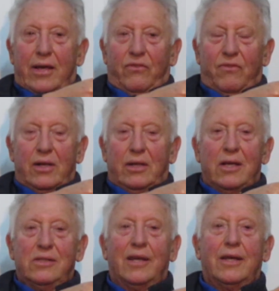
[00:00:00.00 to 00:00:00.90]
He's
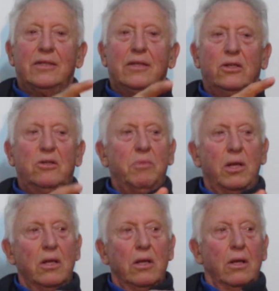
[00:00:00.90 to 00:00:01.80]
fantastic. He said to me,
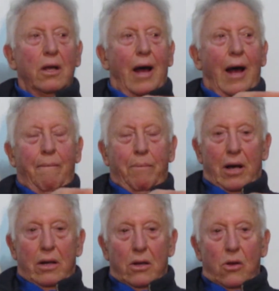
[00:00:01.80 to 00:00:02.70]
Abba,